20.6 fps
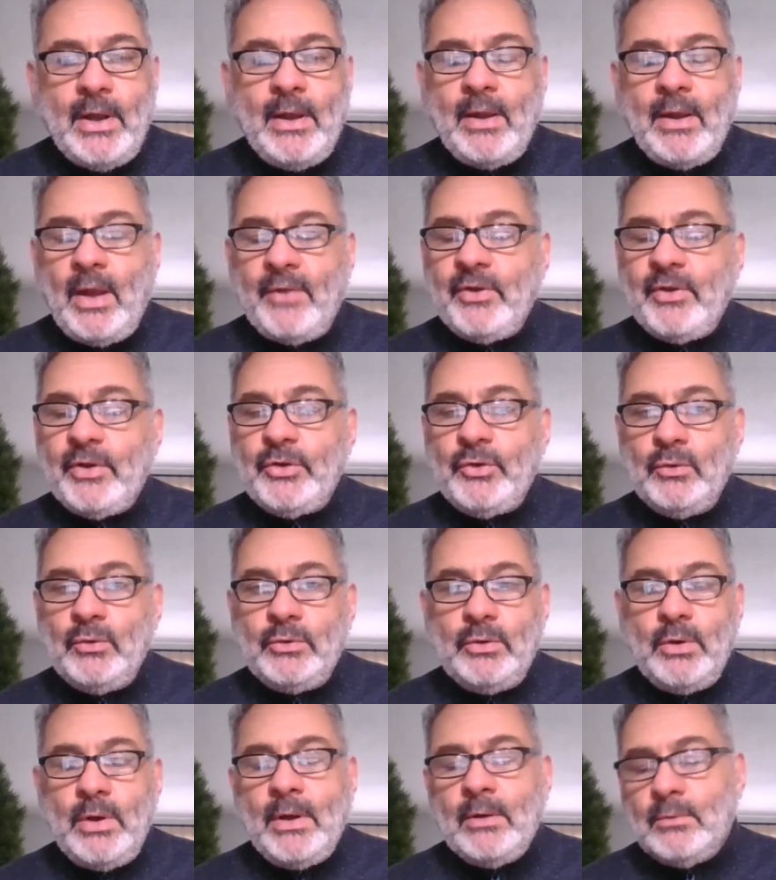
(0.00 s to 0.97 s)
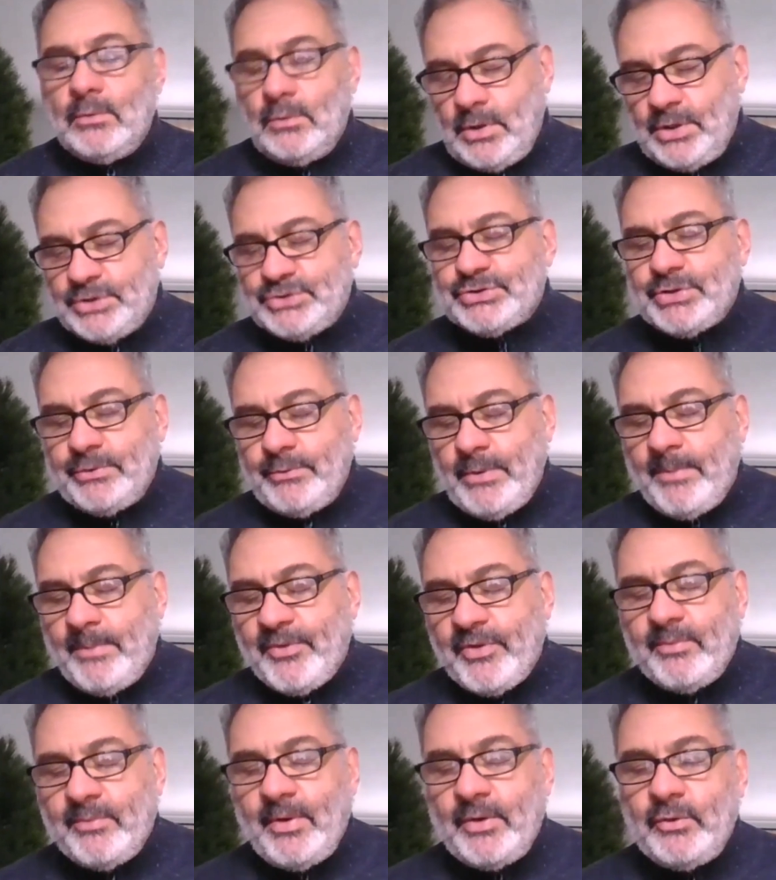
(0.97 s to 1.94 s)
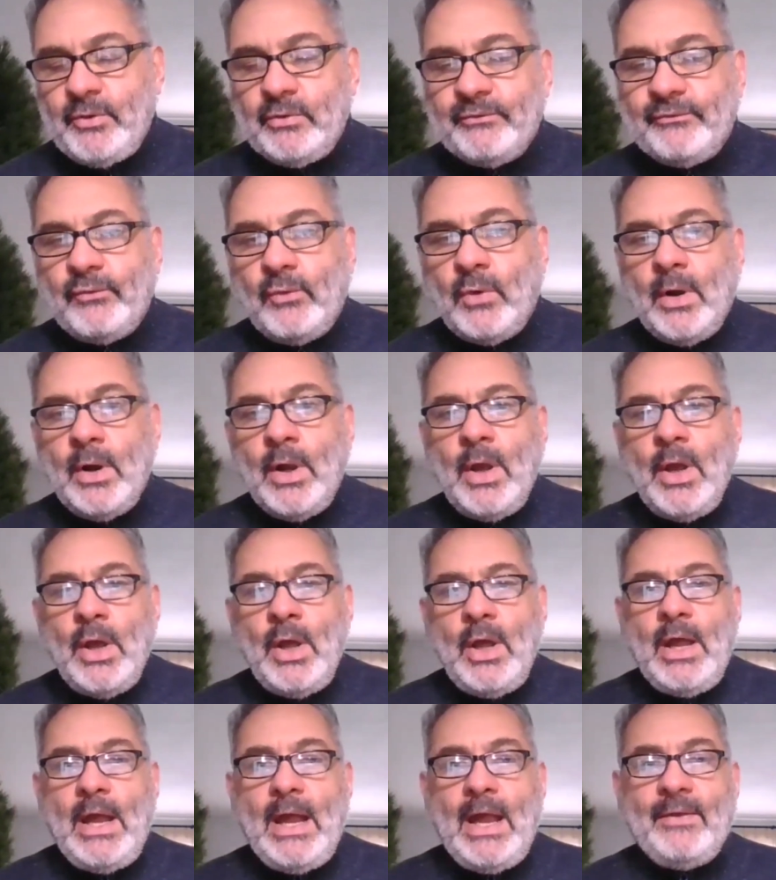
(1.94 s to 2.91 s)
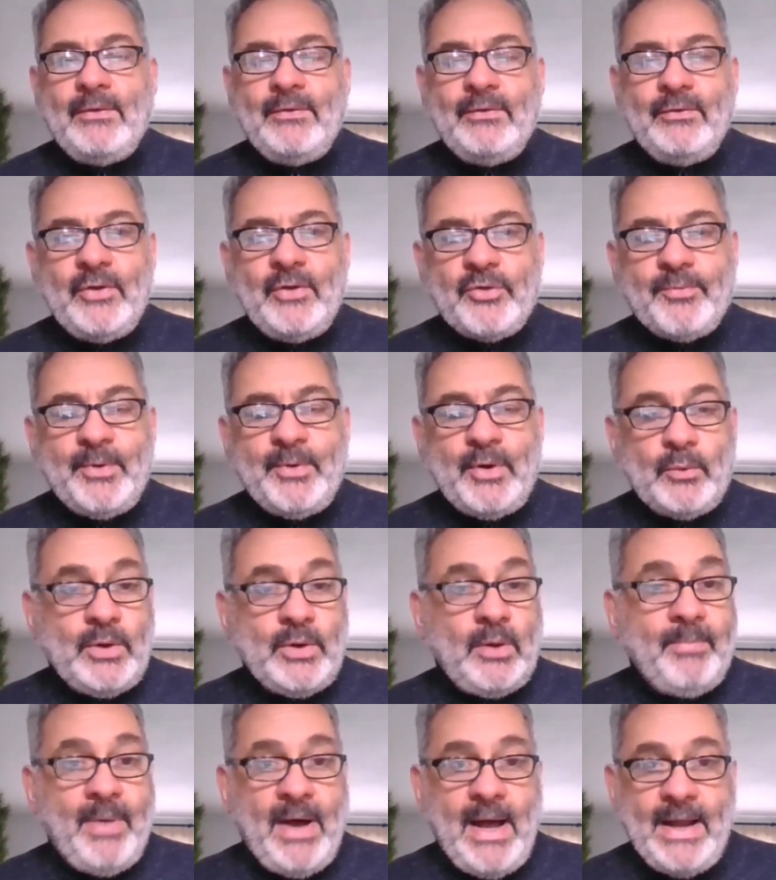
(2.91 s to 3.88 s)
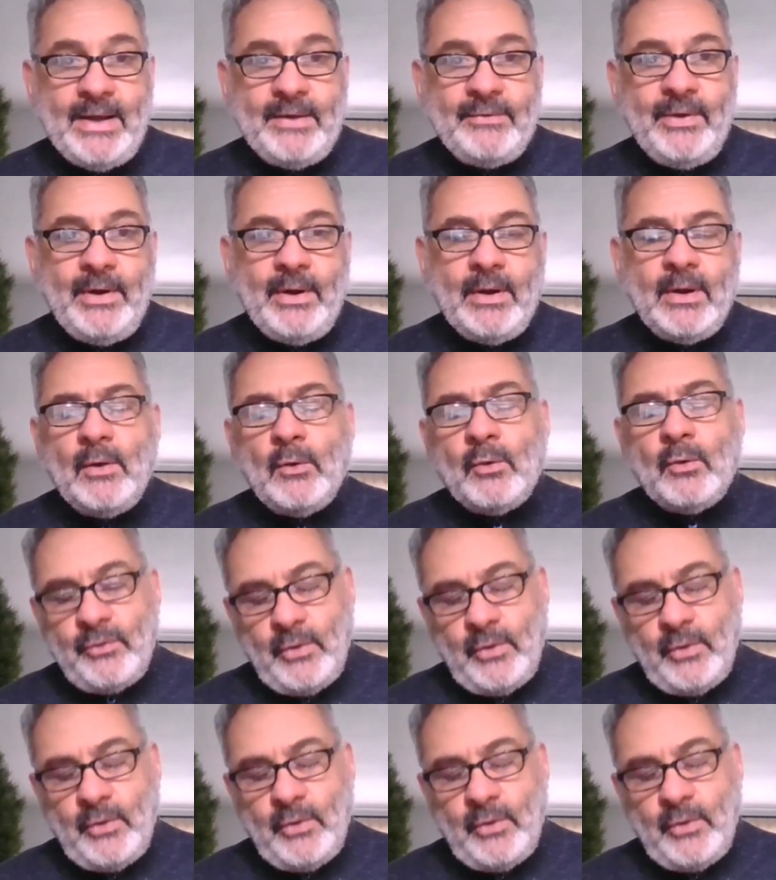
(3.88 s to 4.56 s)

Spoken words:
I think and largely represented by Unifor, and there's been a real buy-in there.